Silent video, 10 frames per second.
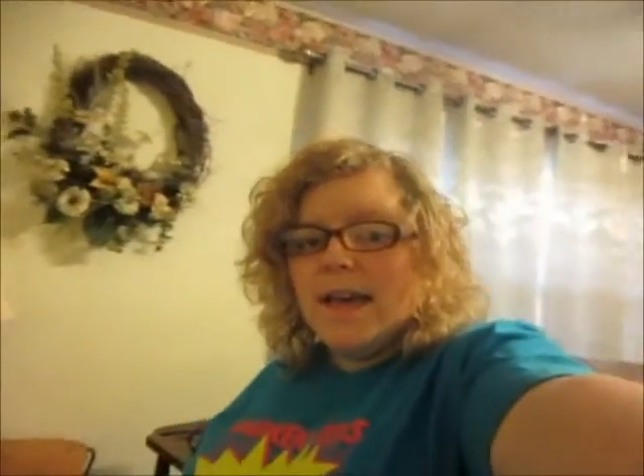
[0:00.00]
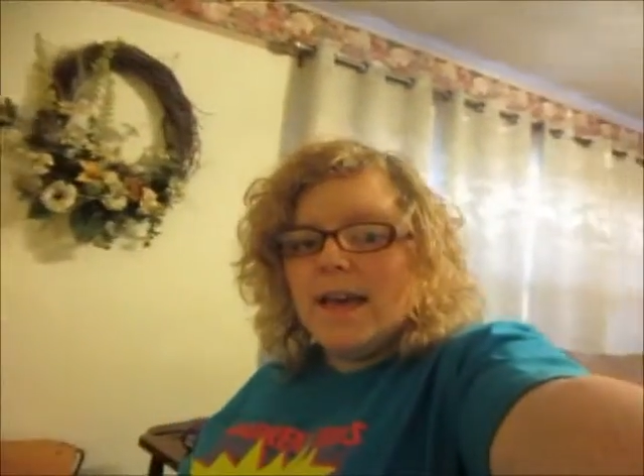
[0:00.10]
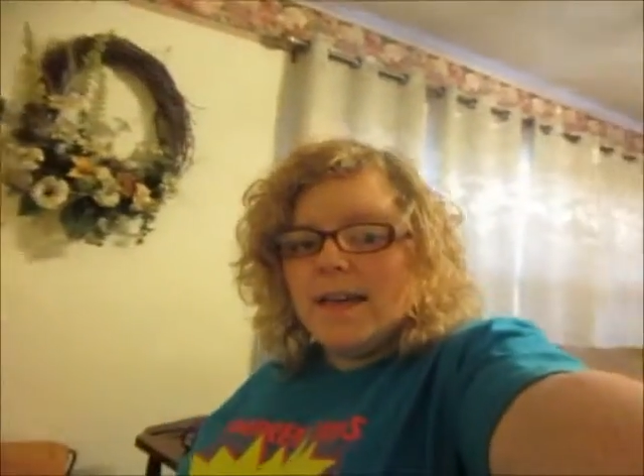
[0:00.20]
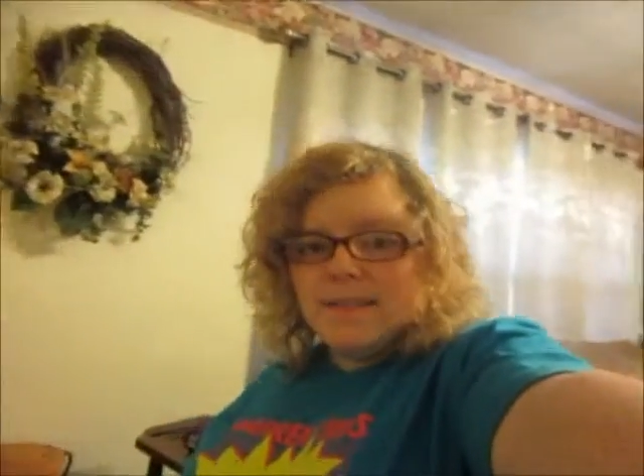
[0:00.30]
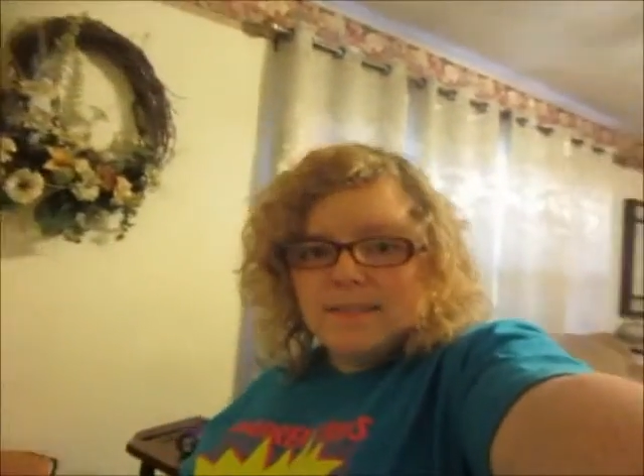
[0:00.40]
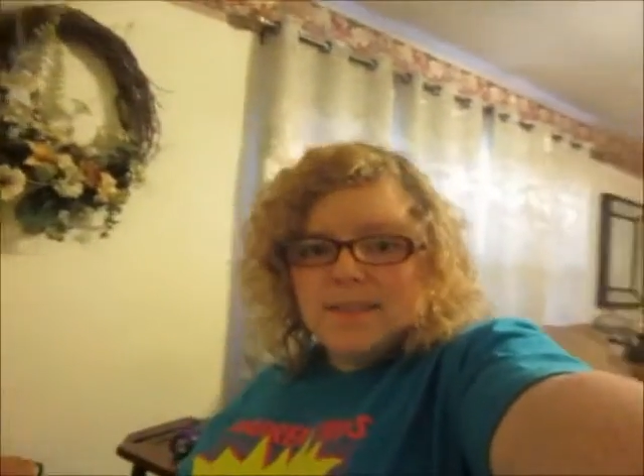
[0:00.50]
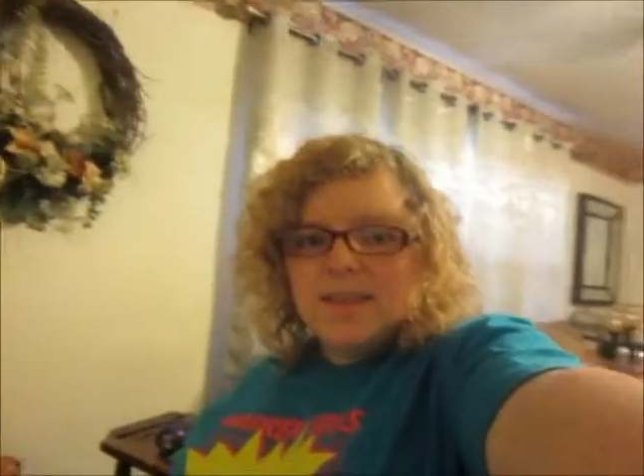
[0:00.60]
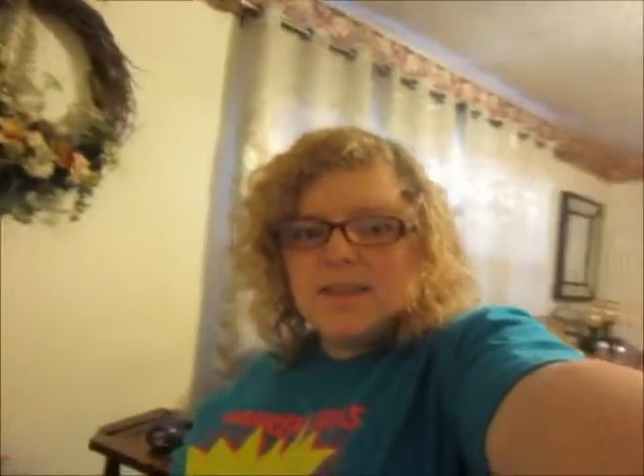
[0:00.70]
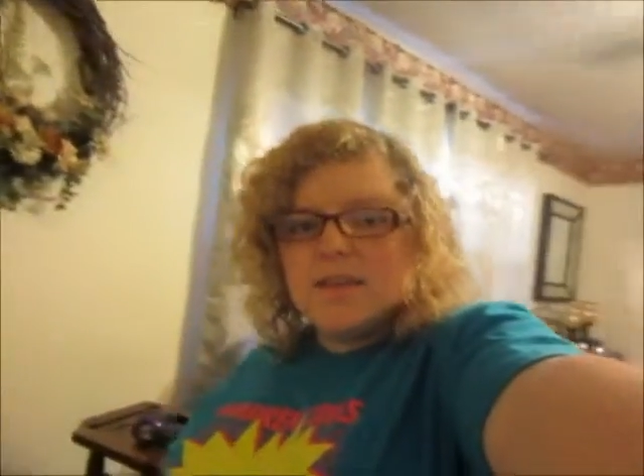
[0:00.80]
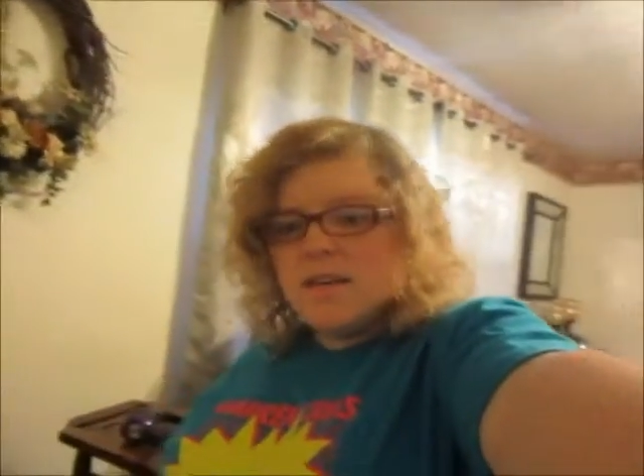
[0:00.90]
And
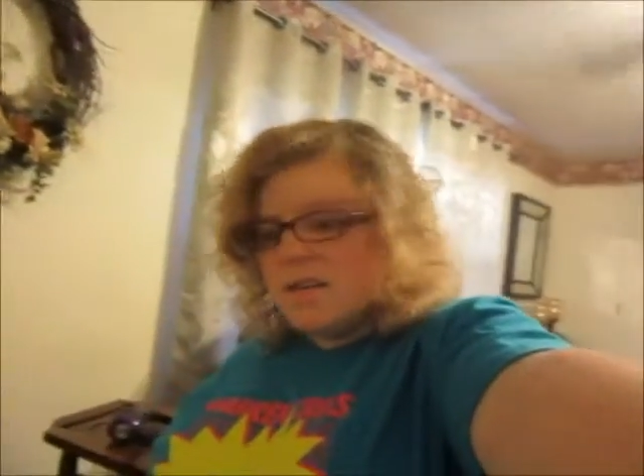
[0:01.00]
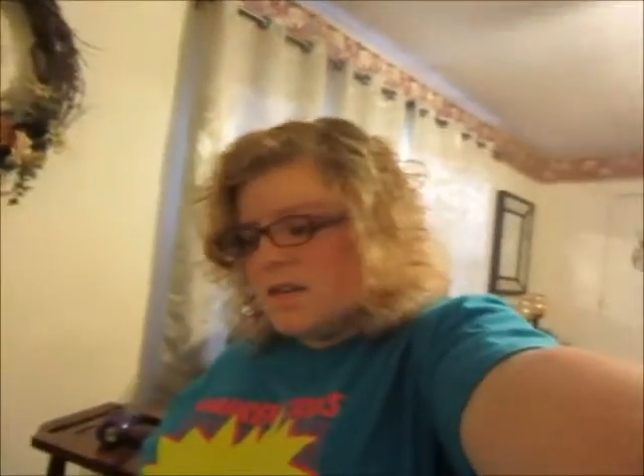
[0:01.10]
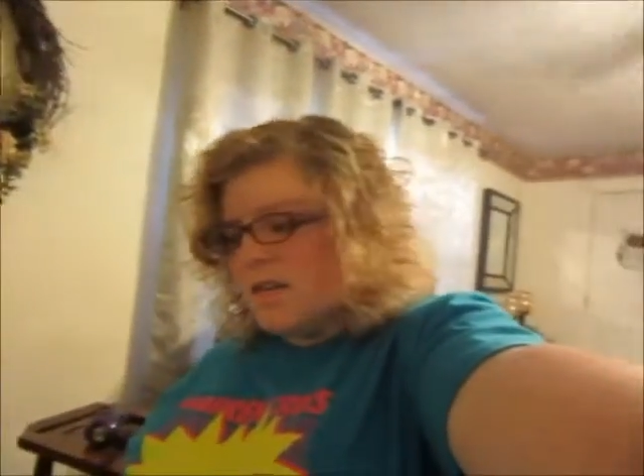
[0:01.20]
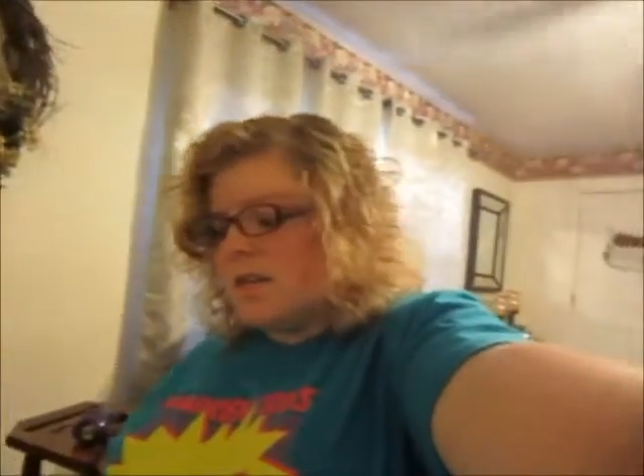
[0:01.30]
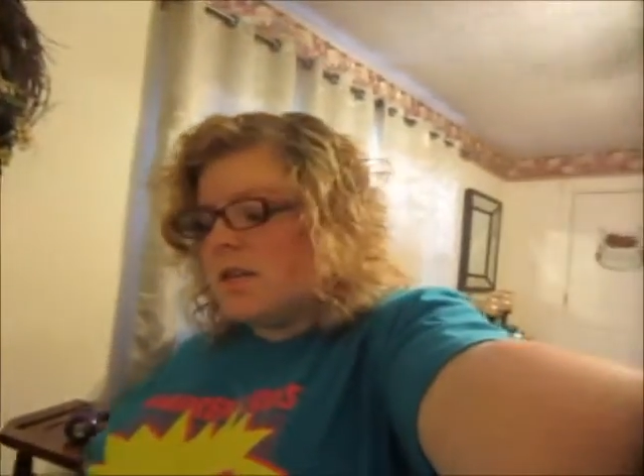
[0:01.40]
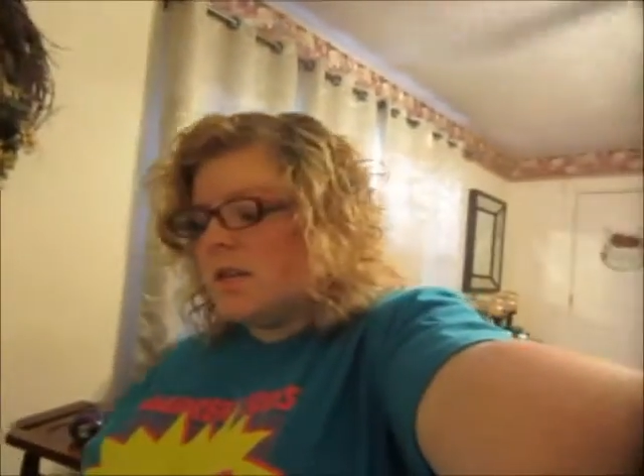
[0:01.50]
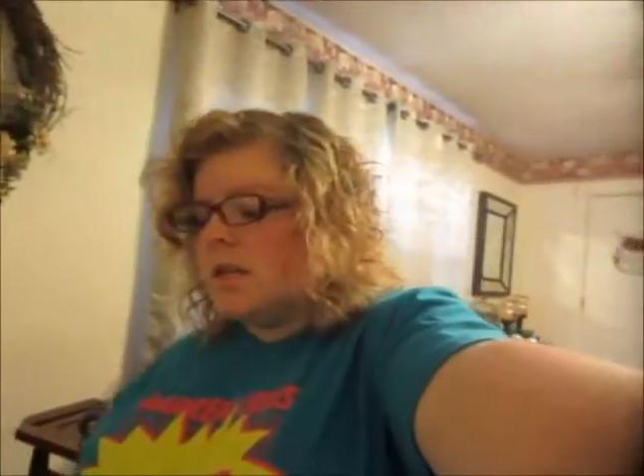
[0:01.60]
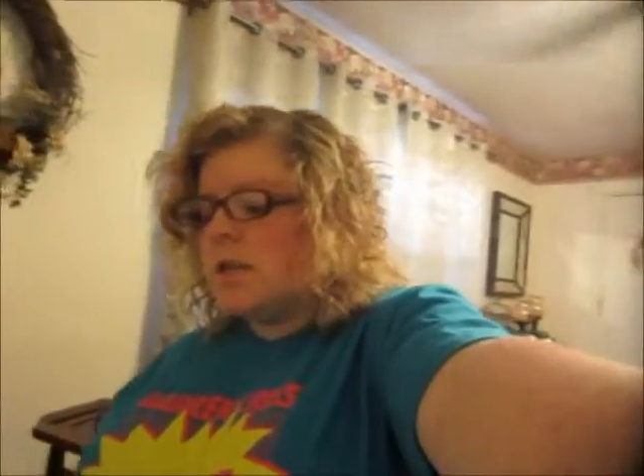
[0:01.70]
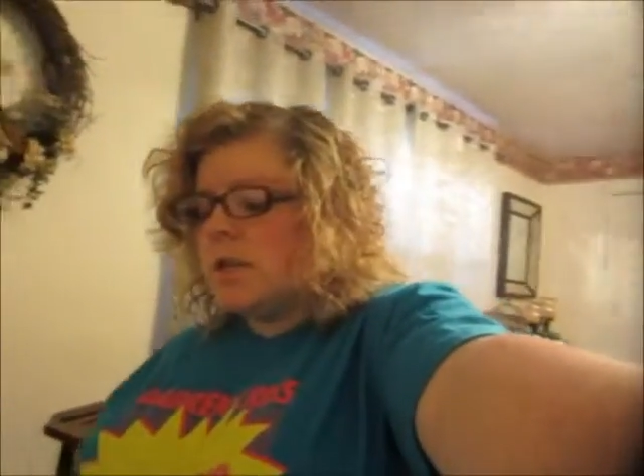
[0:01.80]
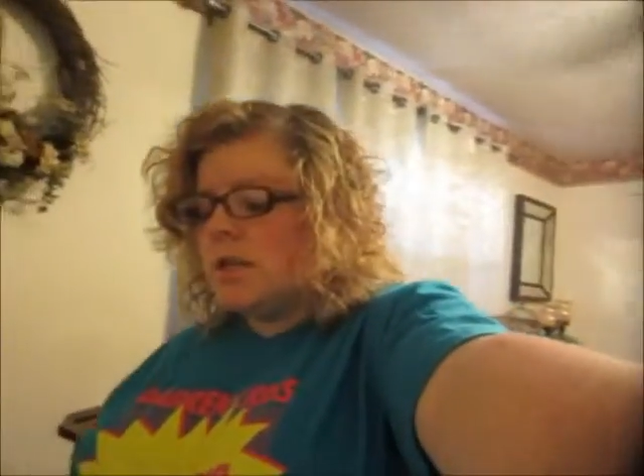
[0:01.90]
then,